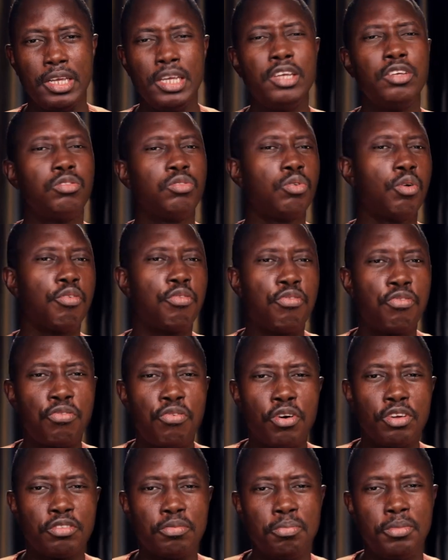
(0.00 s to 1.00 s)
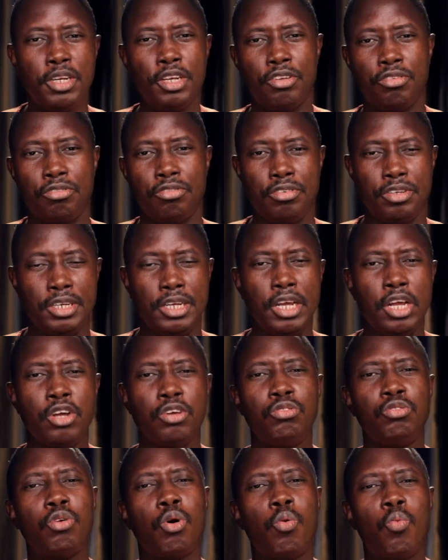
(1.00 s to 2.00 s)
It's your first ministry.
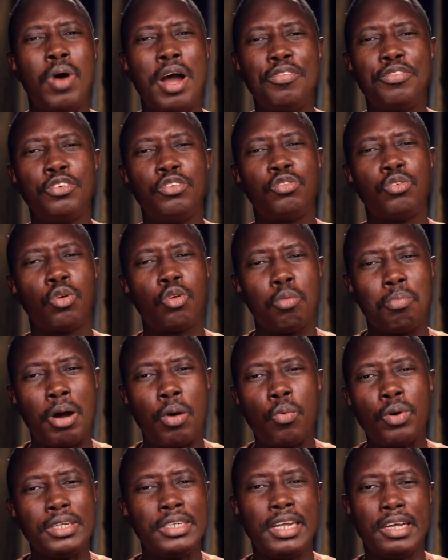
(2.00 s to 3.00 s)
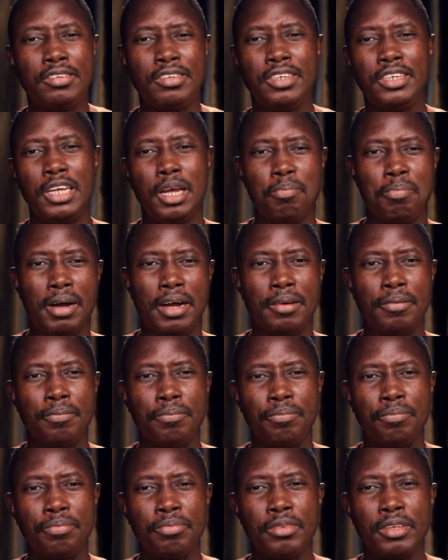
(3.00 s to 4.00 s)
Your wife is your number one destiny helper.
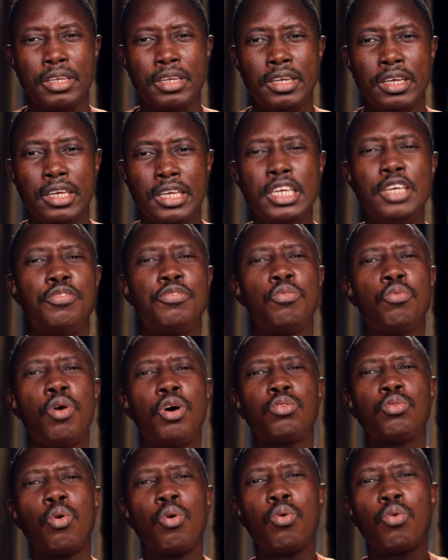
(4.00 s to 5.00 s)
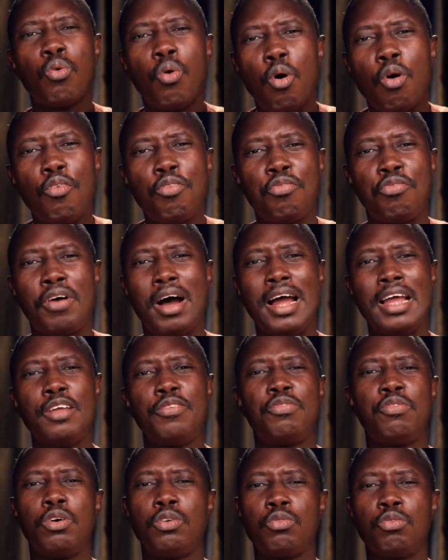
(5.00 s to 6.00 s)
If you want to go far,
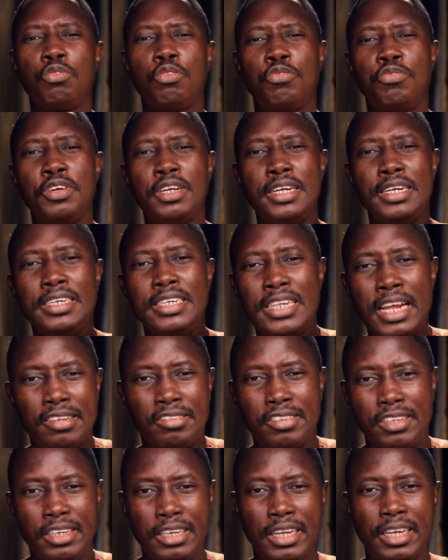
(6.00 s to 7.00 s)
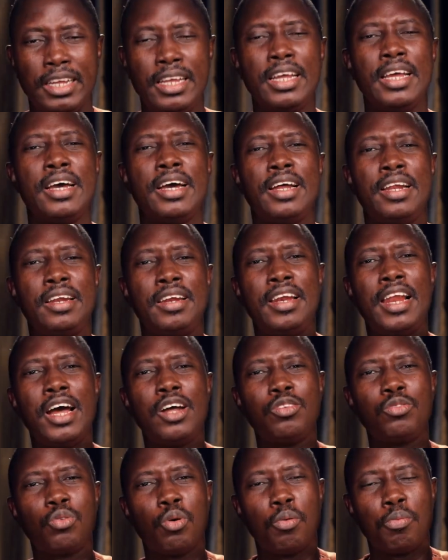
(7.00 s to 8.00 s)
if you want to fulfill destiny,
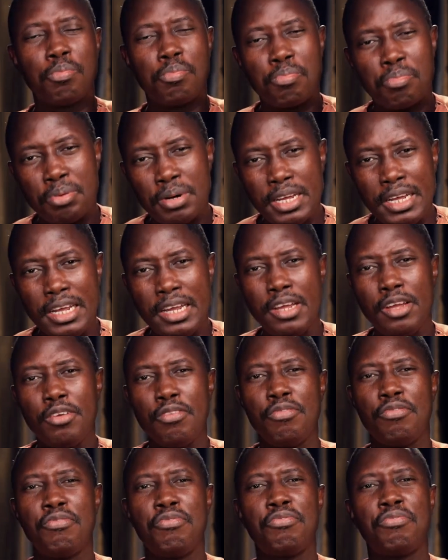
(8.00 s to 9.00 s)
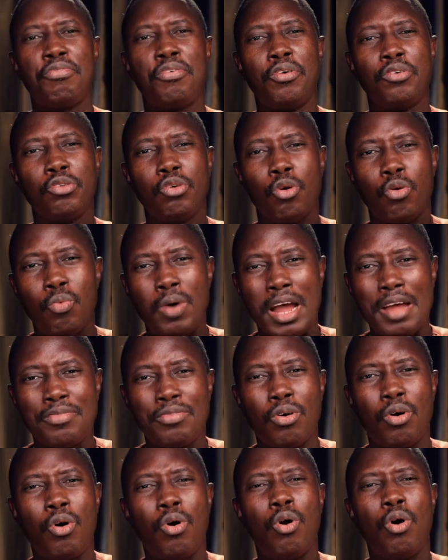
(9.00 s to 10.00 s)
learn to pray for your
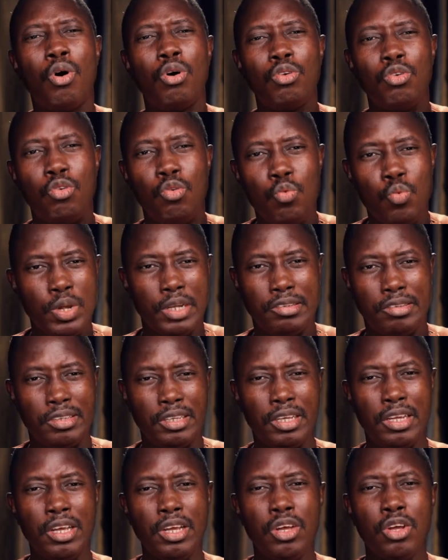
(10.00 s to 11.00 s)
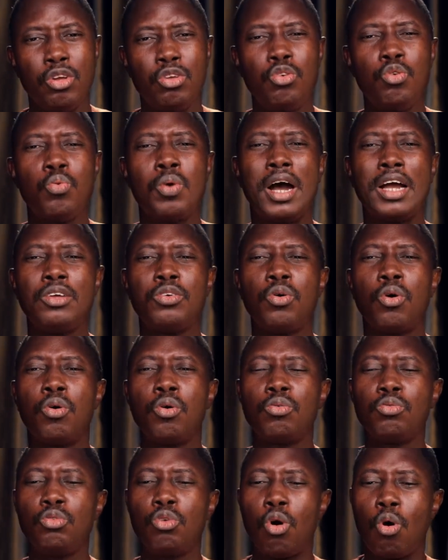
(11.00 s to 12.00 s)
wife always. You are
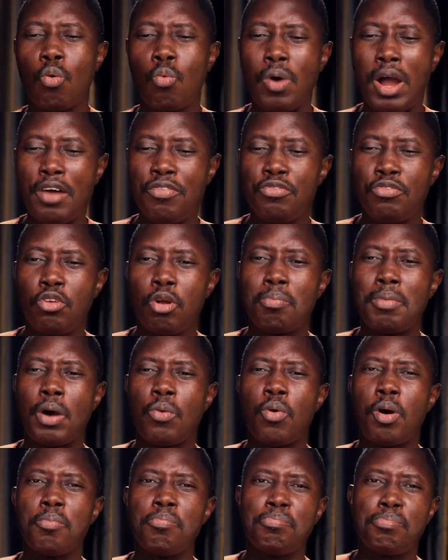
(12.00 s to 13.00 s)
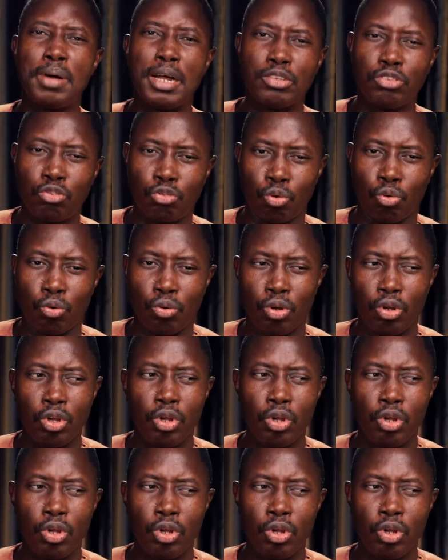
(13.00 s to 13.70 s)
your wife's number one pastor.